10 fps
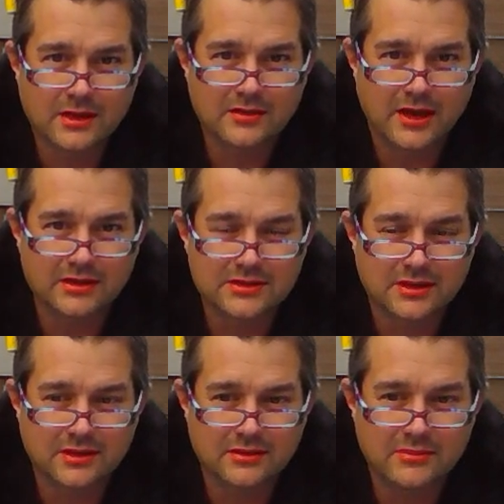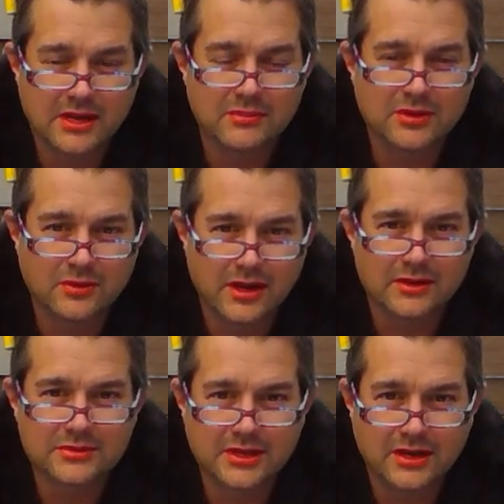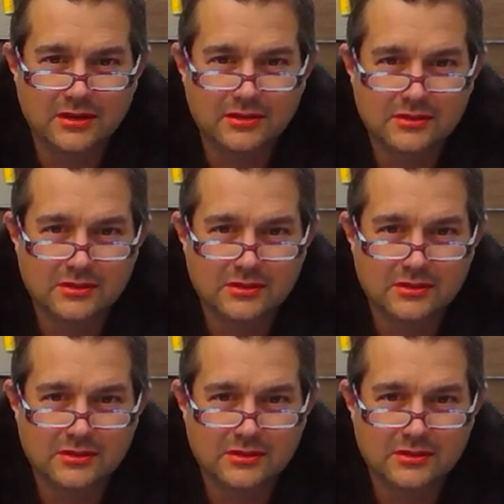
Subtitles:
that made me who I am today.